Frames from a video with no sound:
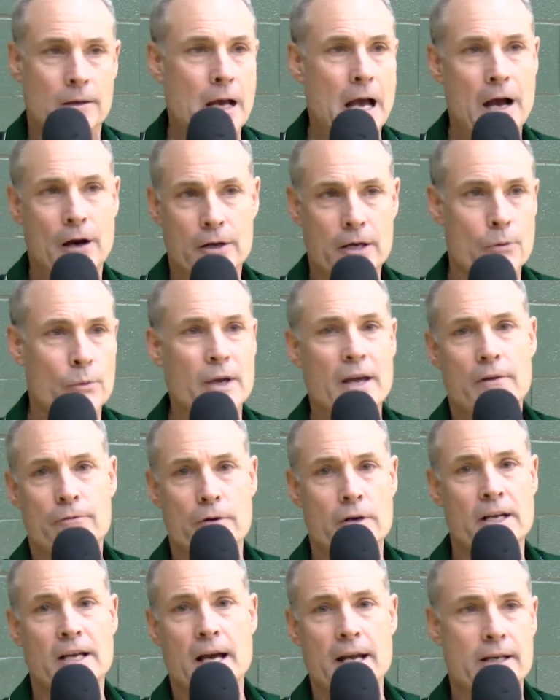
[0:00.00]
how can we
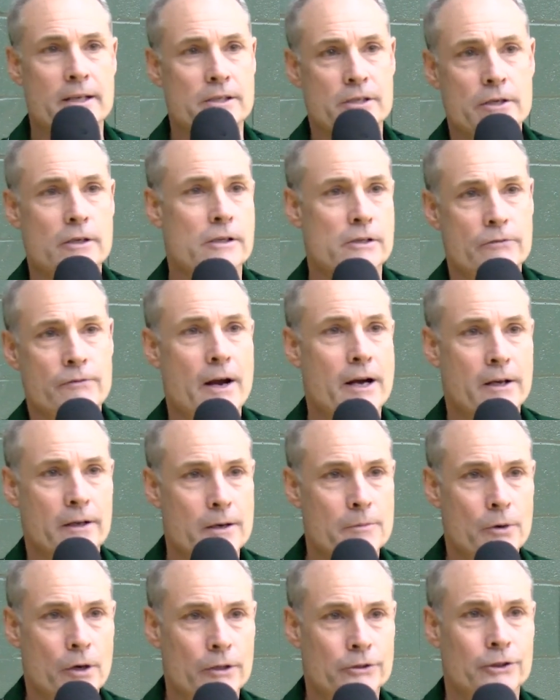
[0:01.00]
ever get as good as
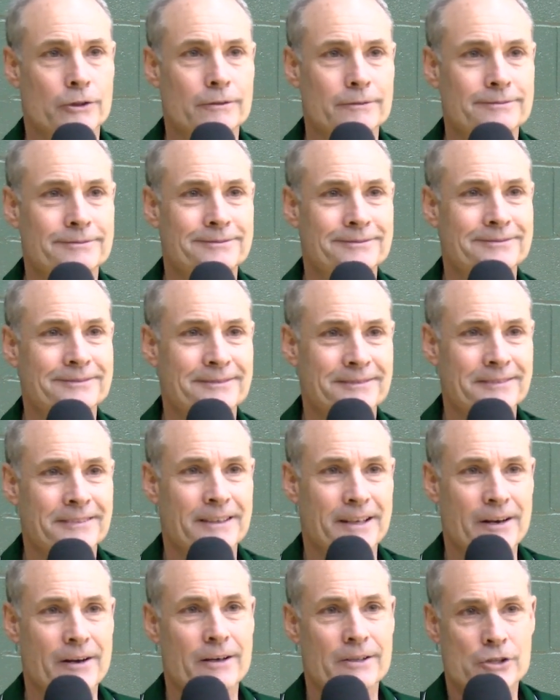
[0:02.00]
Franklin and Marshall?
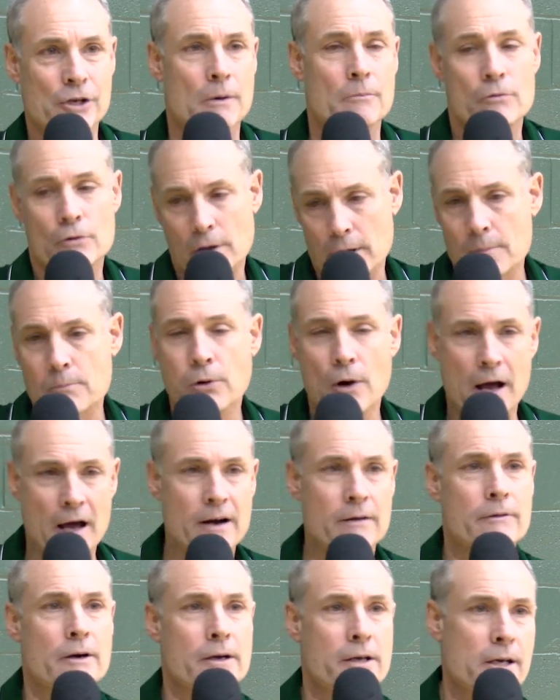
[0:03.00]
You know, and so I'm really
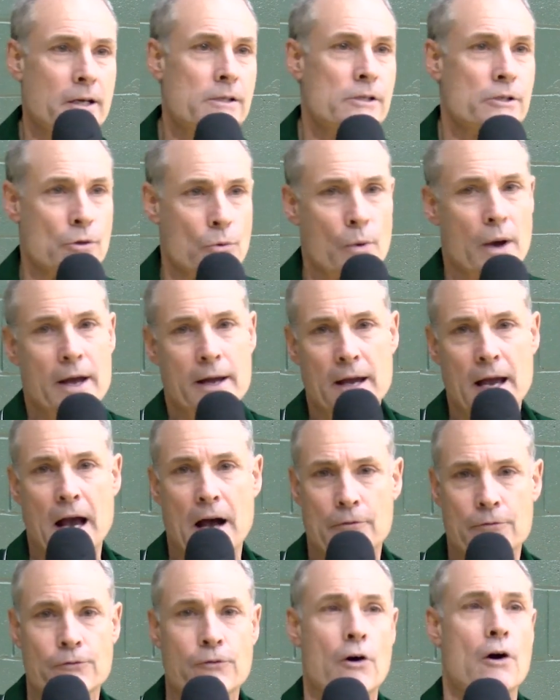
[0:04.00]
proud of our kids and the way
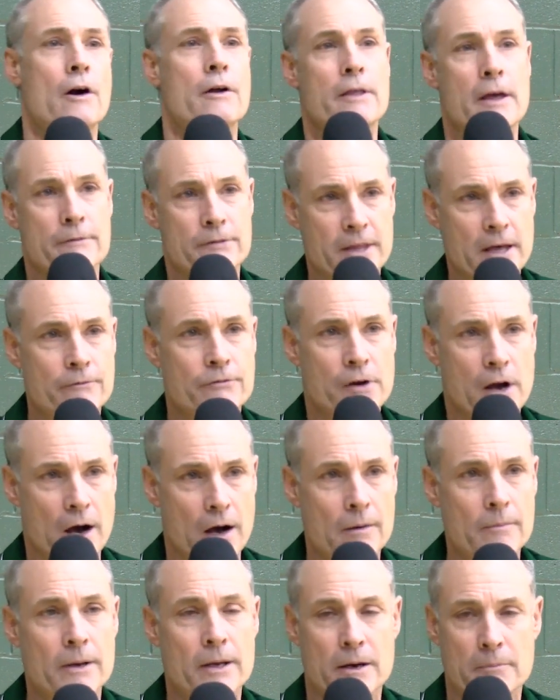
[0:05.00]
how far that they've
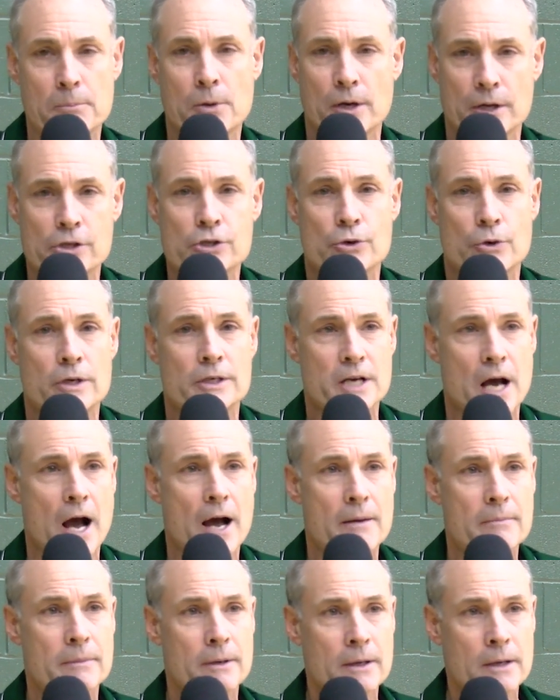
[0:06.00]
come in a pretty short
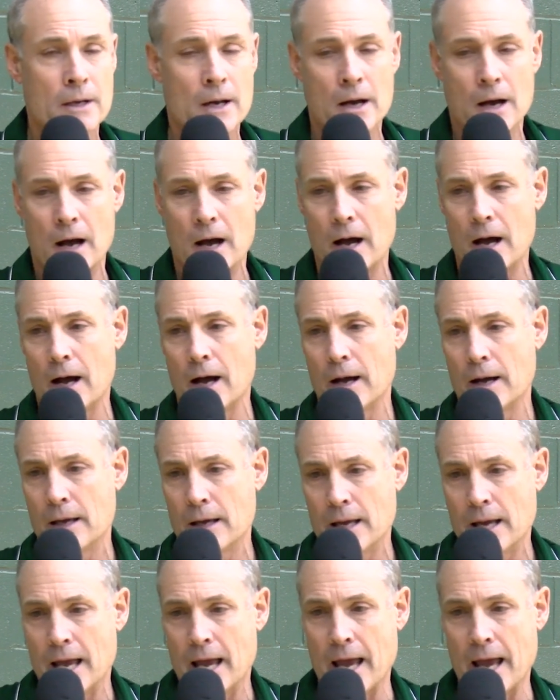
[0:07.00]
time. Uh,
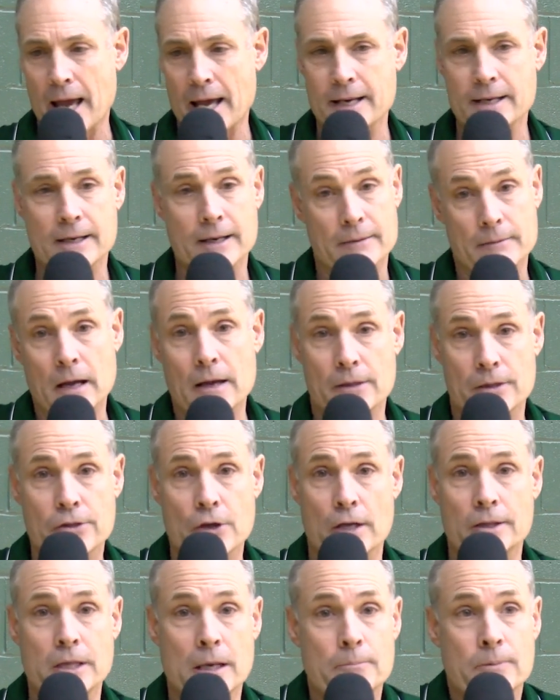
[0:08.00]
and uh, I
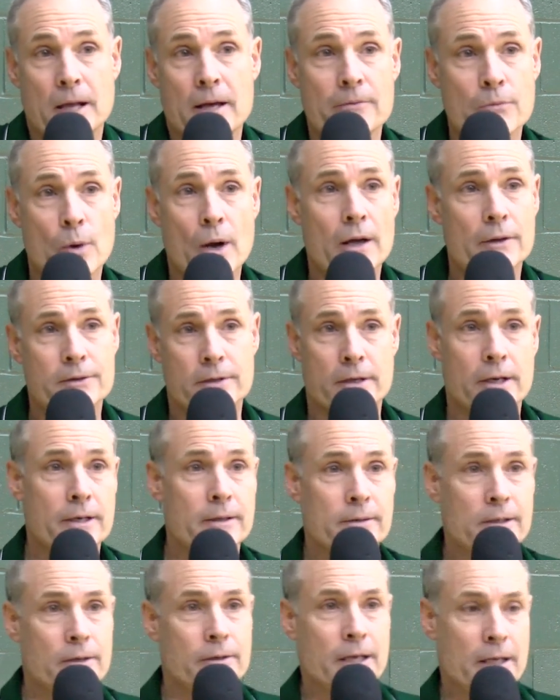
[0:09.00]
thought they played well tonight,
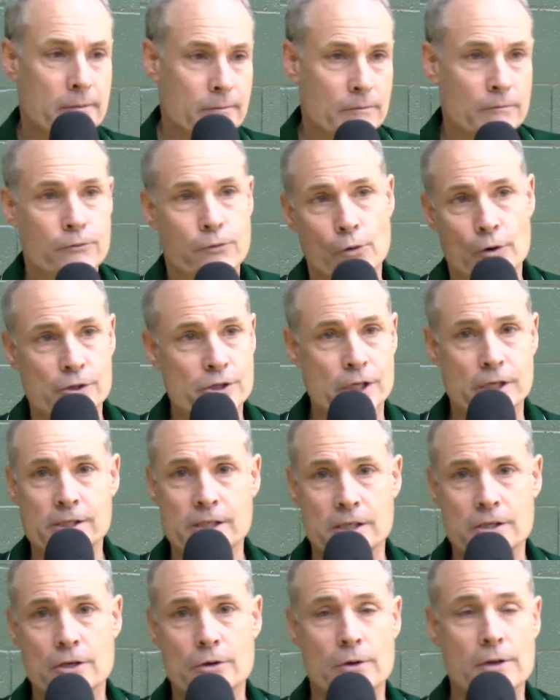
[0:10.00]
you know, hitting
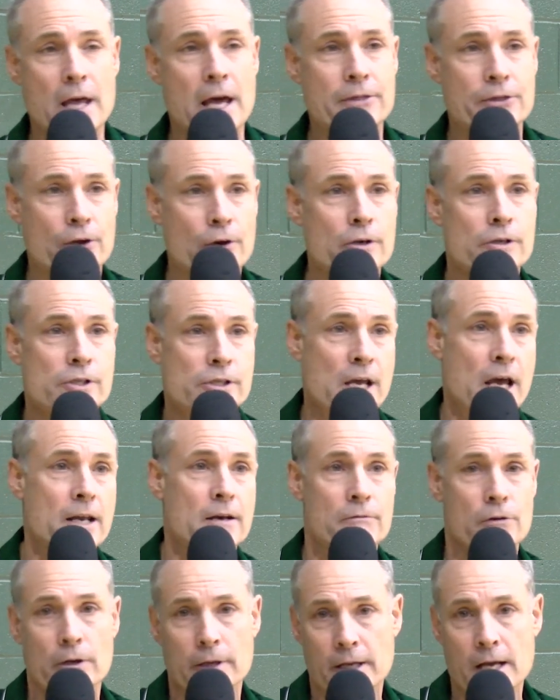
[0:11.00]
462 in that third set
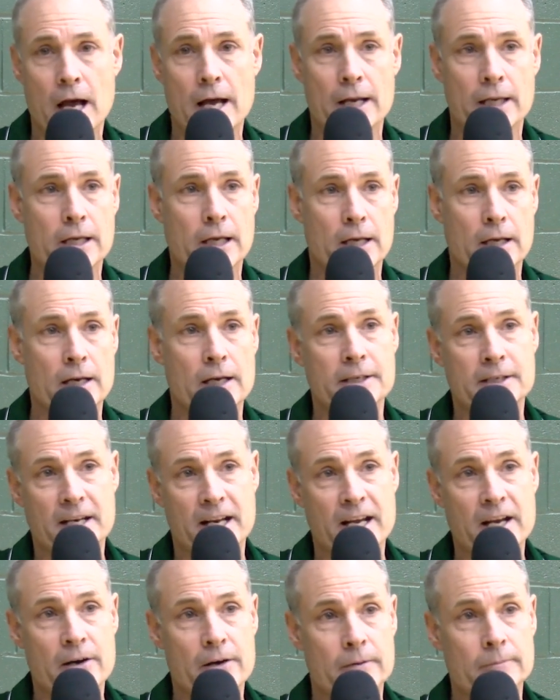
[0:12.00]
and really kind of kick it into
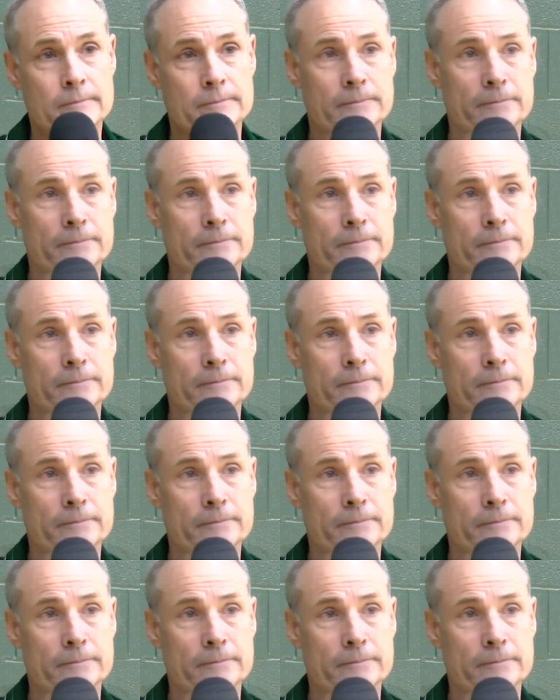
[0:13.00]
gear.